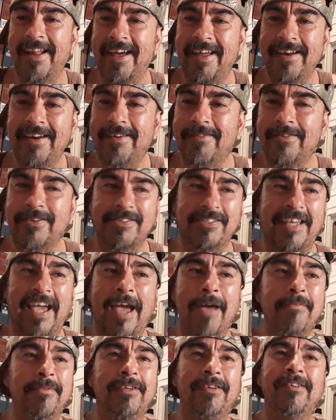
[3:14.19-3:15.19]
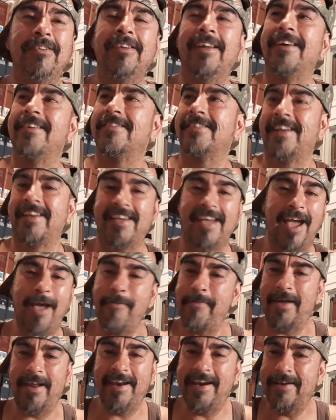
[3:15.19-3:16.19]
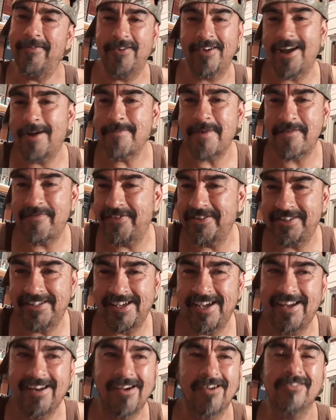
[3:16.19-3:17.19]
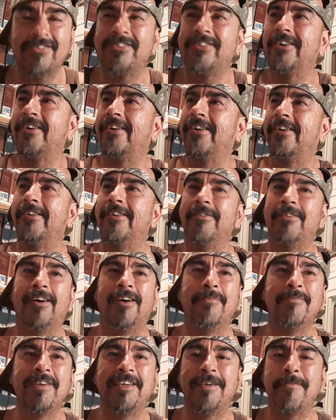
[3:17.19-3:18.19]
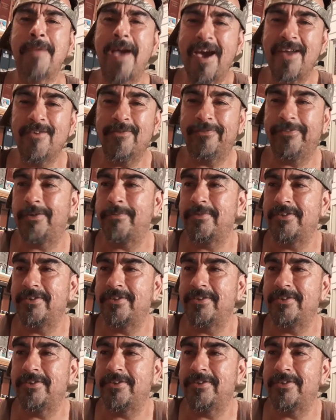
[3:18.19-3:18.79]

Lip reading: I never scammed you. And I was like, yeah, man, I never got my 58 All-Star Mickey Mantle from him.